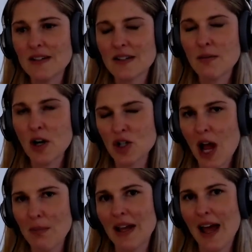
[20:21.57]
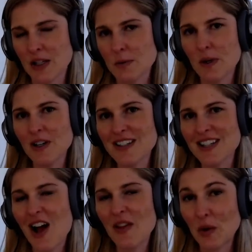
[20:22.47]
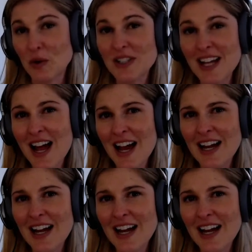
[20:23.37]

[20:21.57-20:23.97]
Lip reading: smart shopping experts on the Google side